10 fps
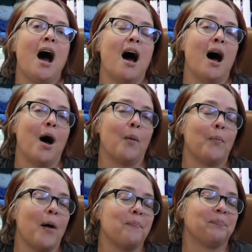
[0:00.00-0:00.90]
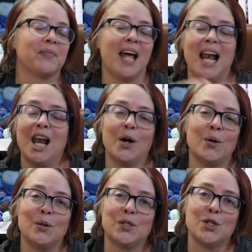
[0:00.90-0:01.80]

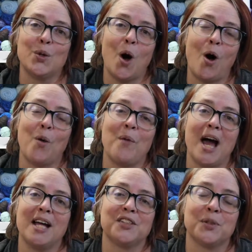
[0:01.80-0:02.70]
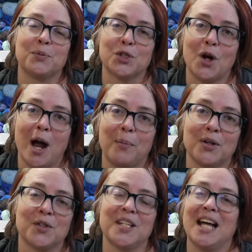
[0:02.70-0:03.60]
Hello to all my
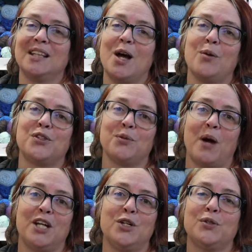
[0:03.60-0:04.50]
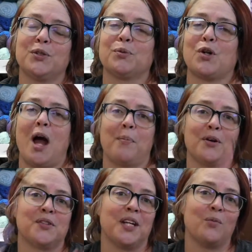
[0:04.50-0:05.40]
subscribers, and hello to my new
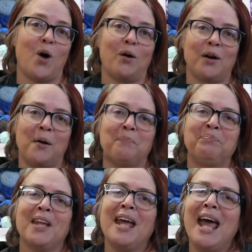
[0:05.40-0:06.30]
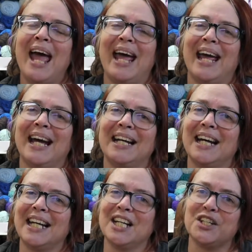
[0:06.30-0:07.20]
subscribers, and welcome. And
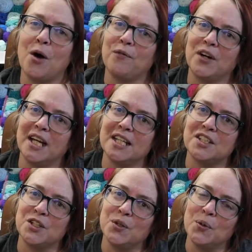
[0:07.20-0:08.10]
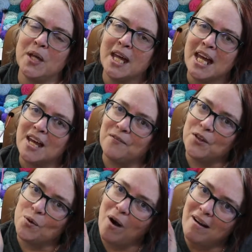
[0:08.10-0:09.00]
again, don't forget to, if
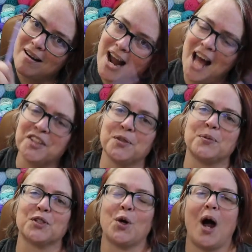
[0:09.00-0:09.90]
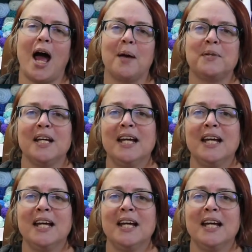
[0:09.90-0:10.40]
you are not subscribed,